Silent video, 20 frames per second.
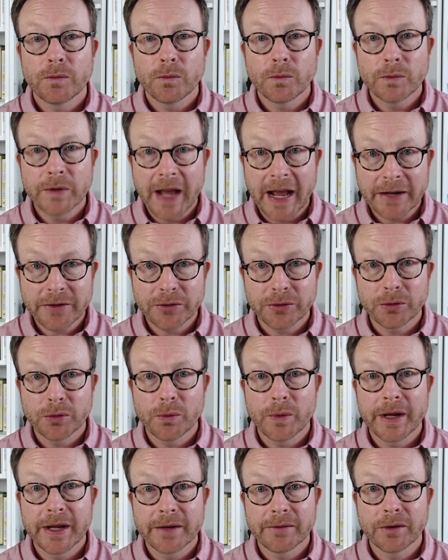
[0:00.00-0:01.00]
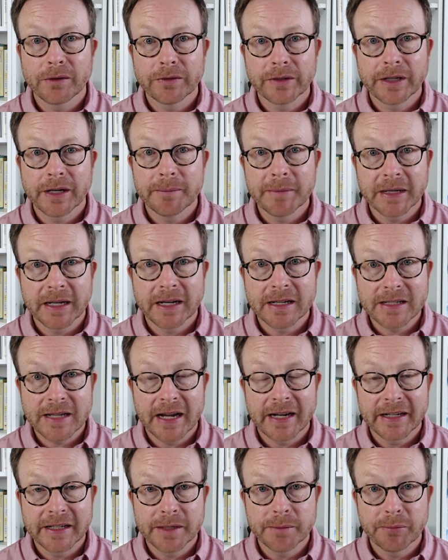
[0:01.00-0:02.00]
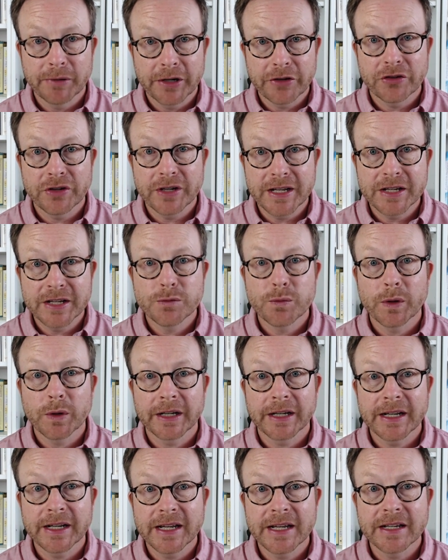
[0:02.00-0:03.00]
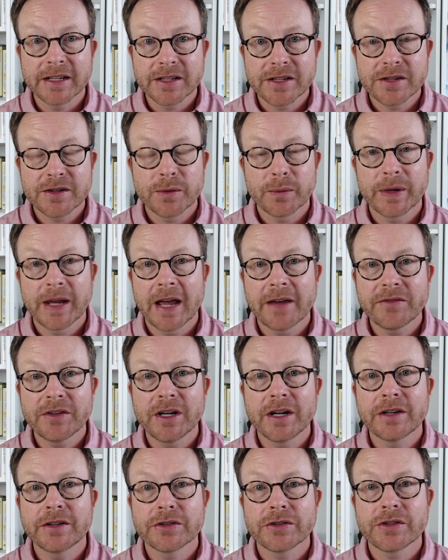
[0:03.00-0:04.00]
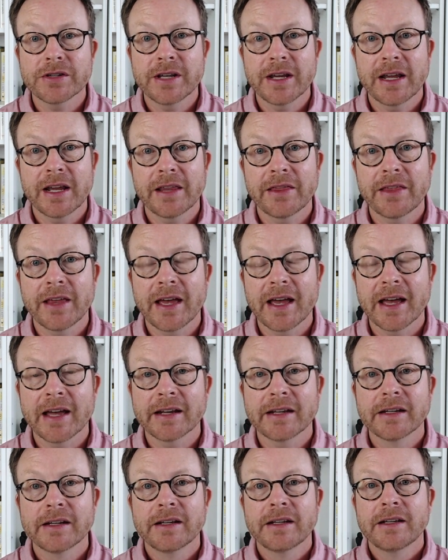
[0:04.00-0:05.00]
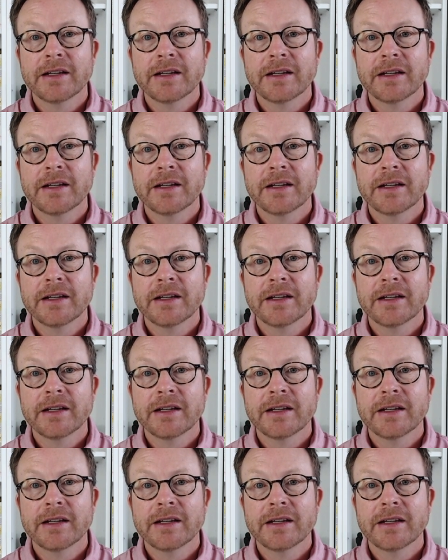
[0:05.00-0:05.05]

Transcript: natural way of overcoming anxiety and depression is what it is, we have to understand that